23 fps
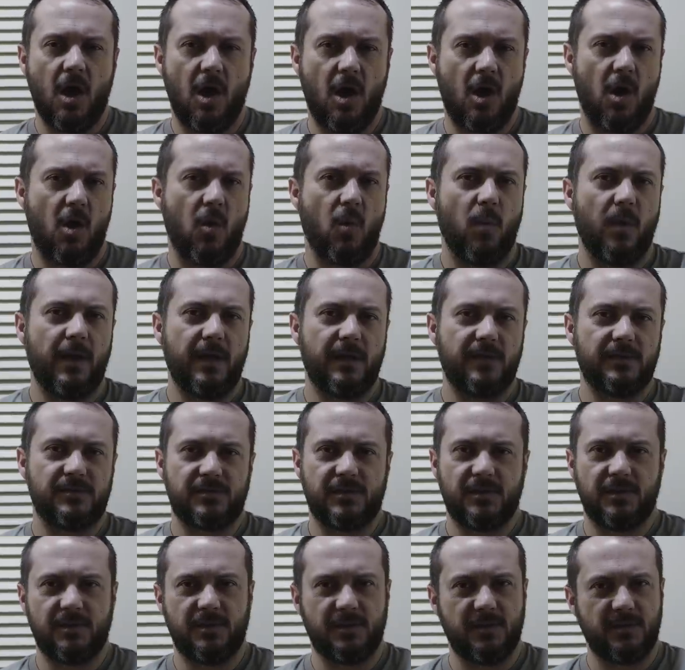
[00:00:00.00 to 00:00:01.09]

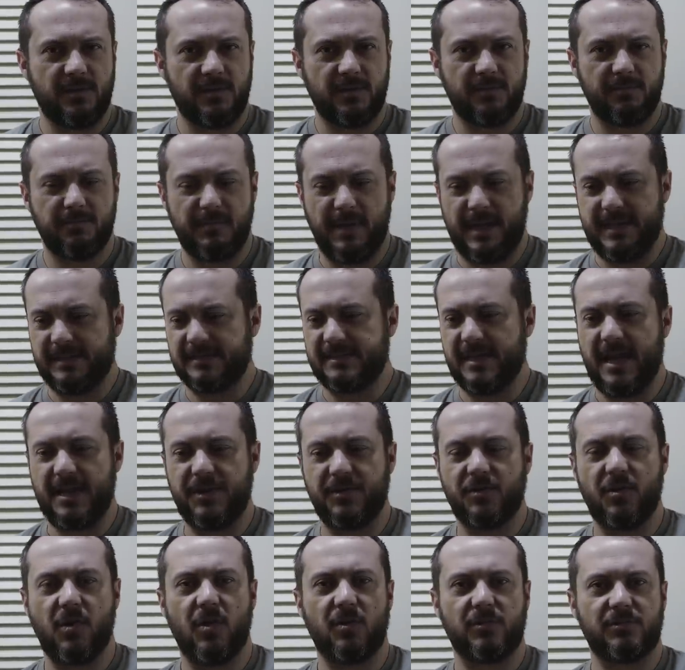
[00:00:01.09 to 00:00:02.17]
Always
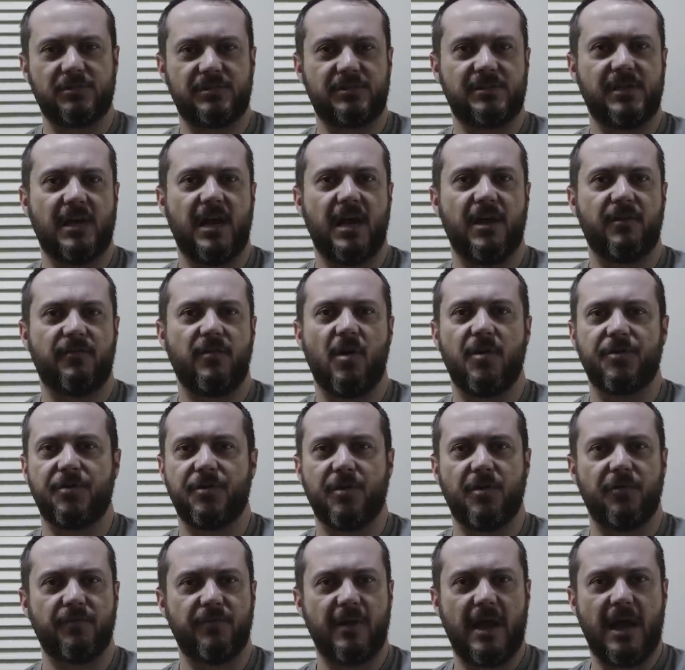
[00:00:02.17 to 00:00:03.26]
maintain your own stuff, all
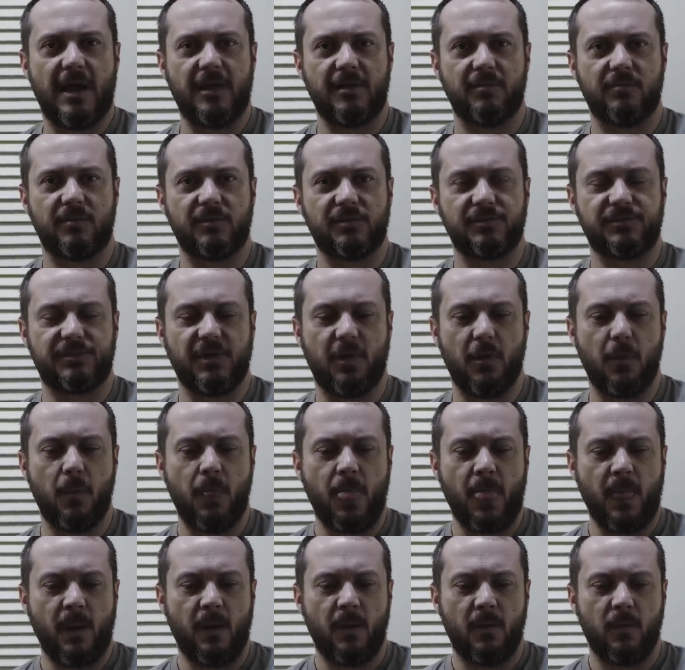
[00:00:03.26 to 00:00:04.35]
your own valuables.
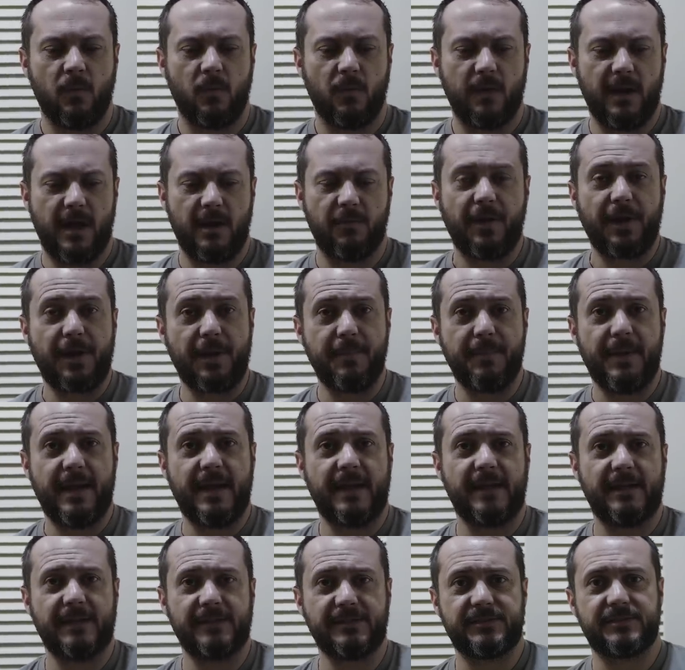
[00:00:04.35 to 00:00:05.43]
So what I
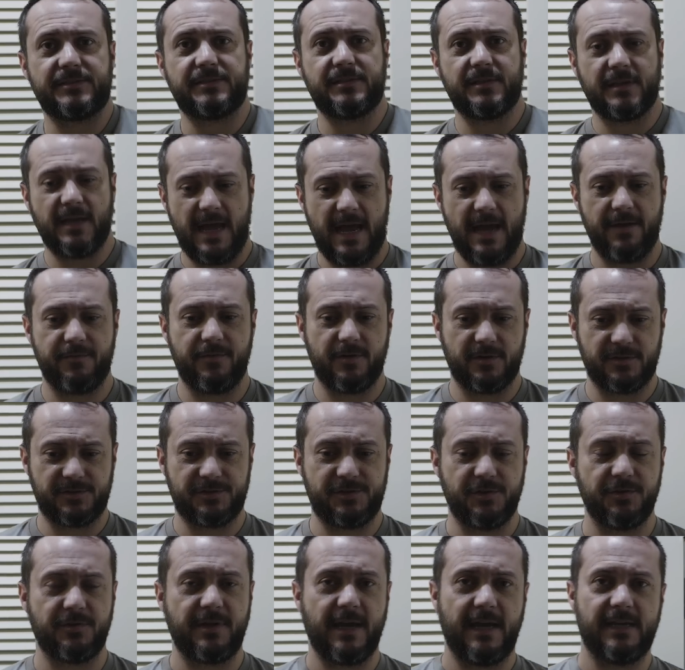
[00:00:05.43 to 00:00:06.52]
recommend is have your
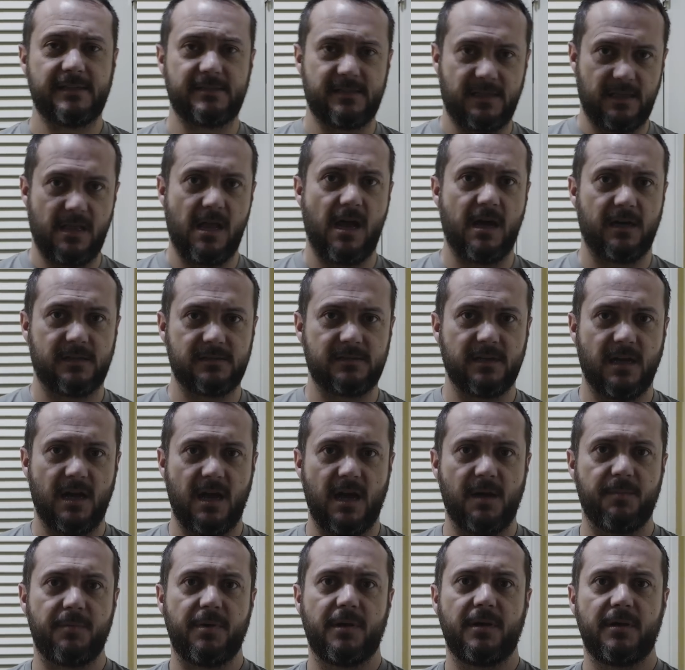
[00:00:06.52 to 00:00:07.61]
suitcase that locks
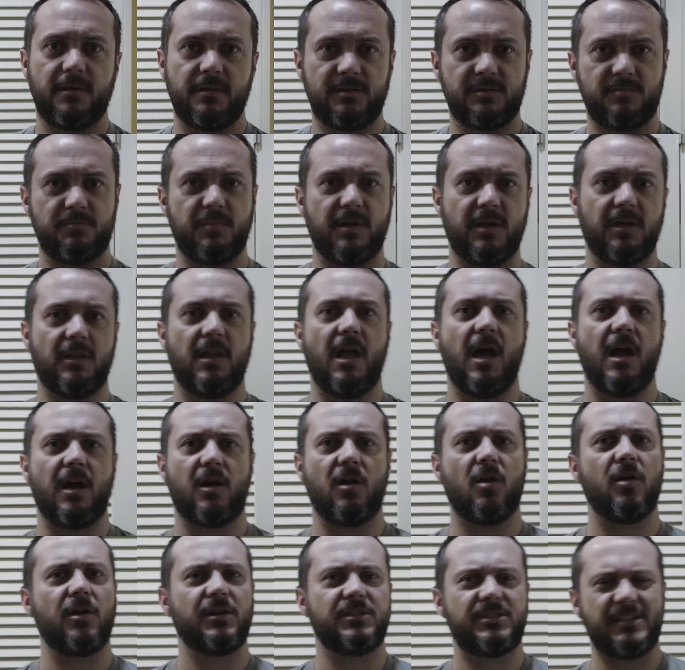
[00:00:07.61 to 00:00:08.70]
up, put a
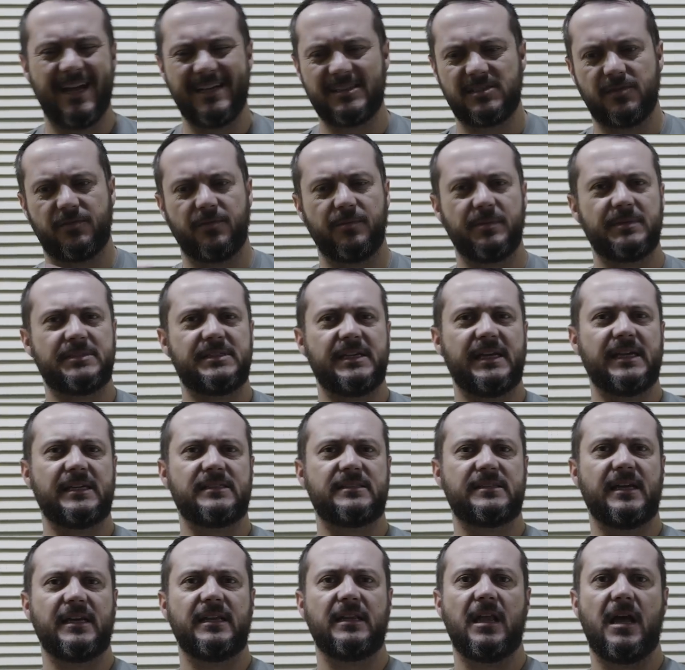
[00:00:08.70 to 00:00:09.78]
lock on it, change it from the
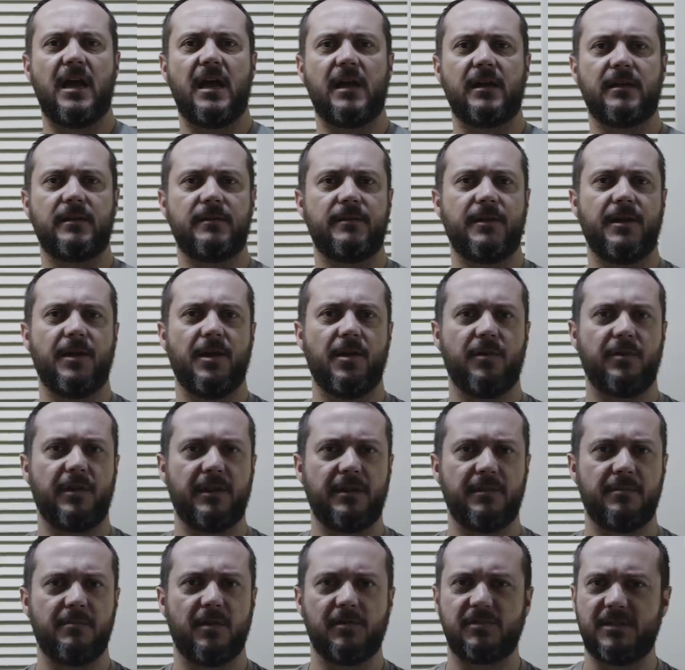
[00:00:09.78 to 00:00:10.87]
TSA lock, you know,
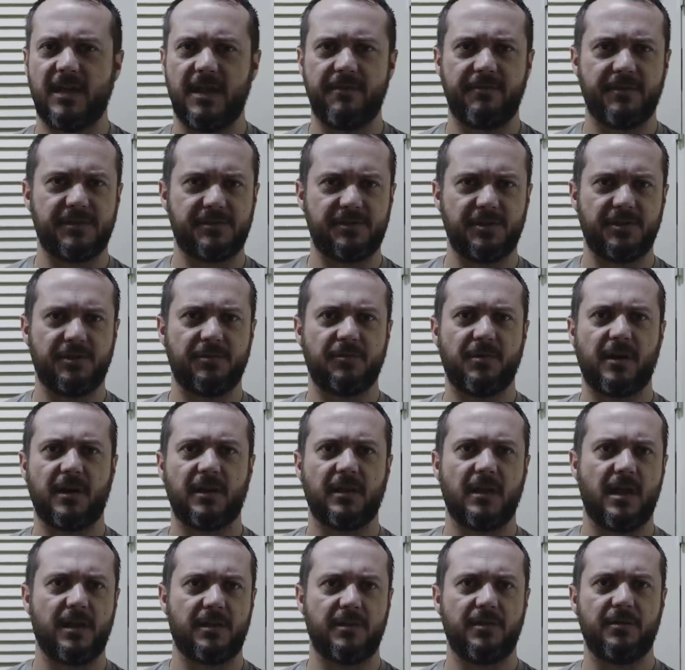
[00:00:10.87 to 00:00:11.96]
get the most heaviest duty rugged
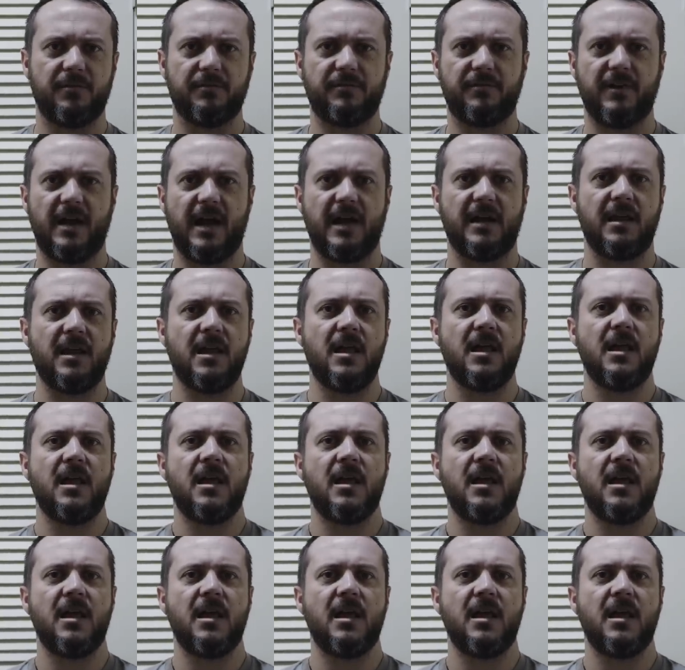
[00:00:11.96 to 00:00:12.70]
lock you can find,